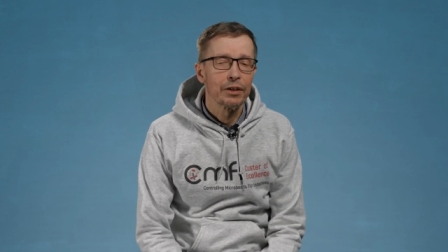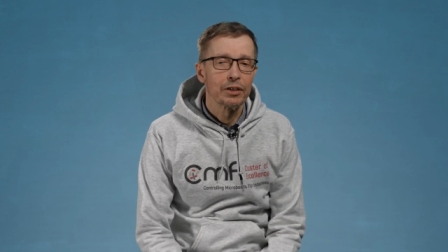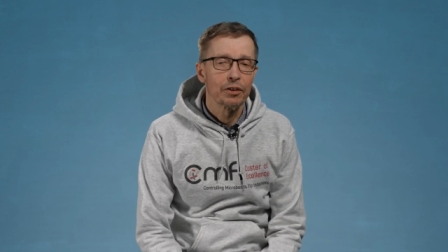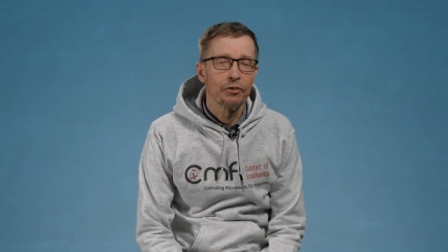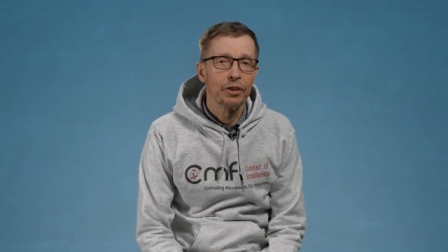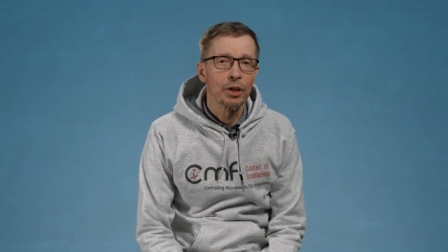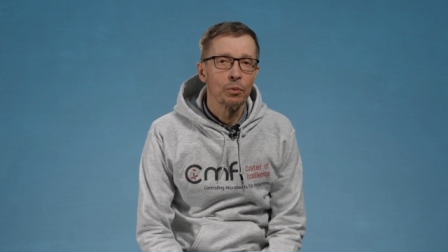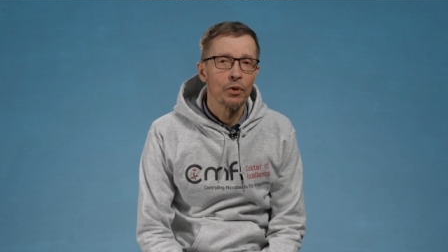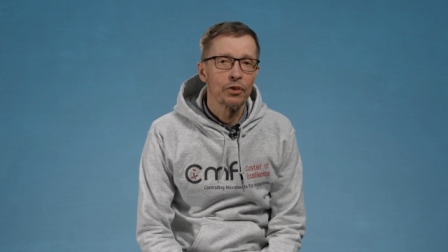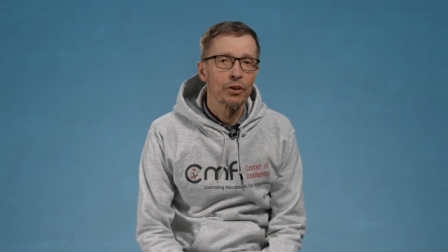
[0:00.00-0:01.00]
interfere
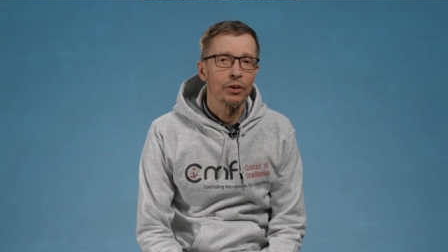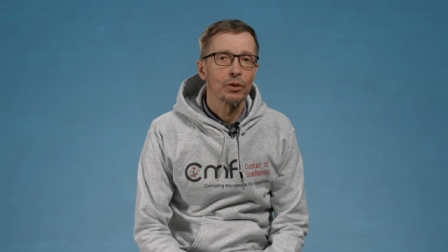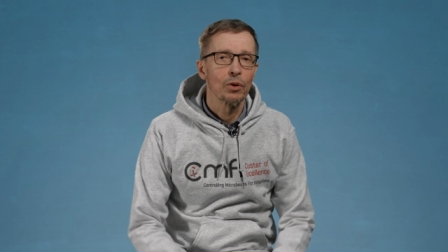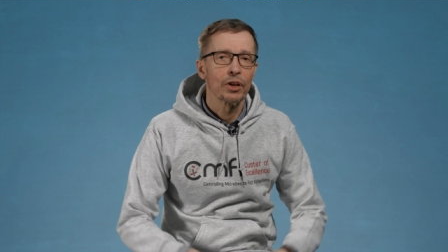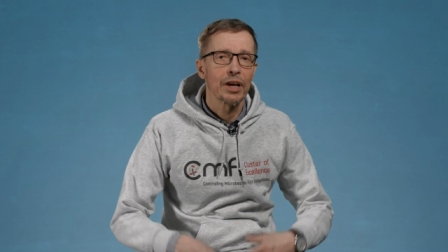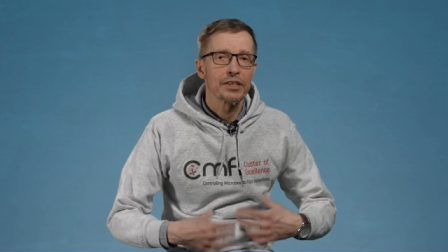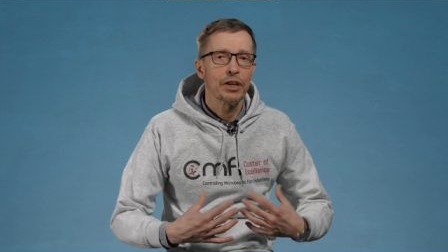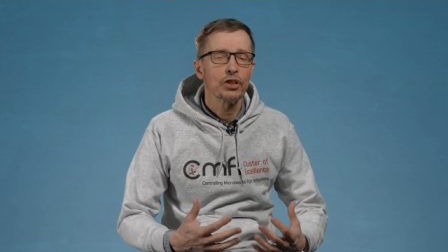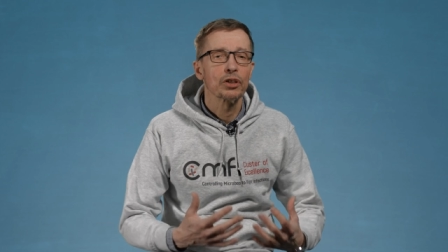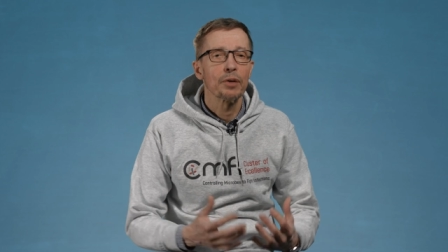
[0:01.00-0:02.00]
with the
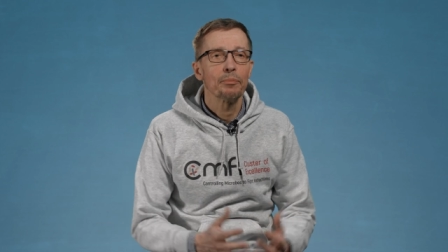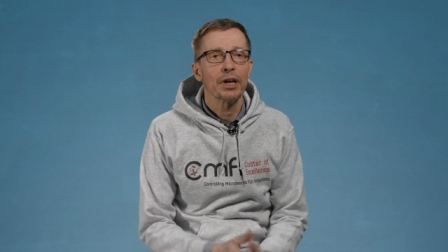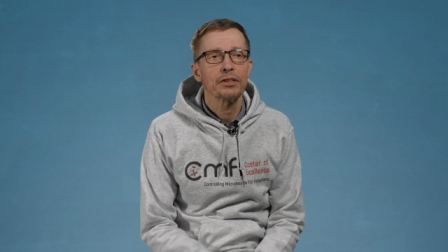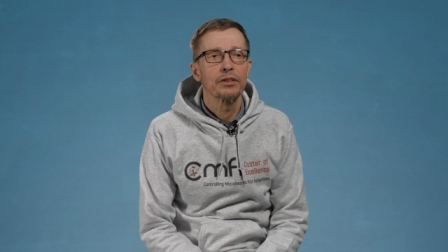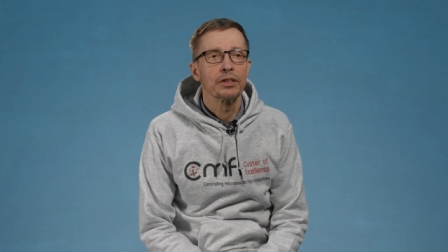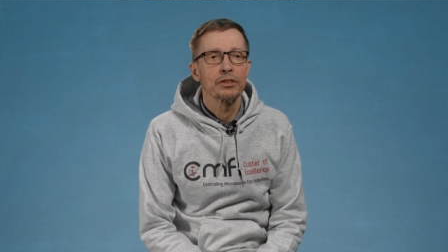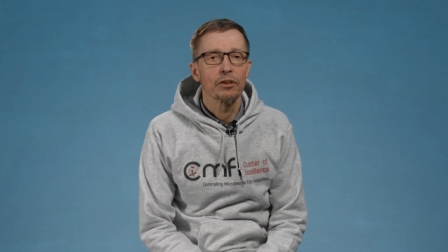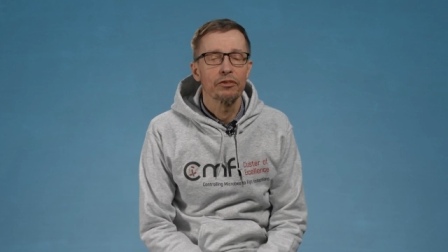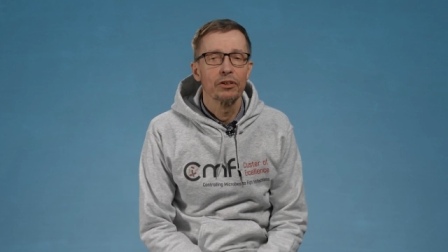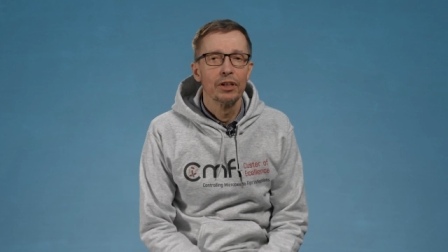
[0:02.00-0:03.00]
colonization capacities
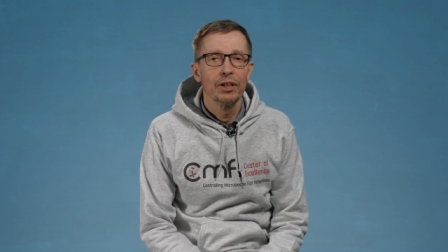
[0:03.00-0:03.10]
of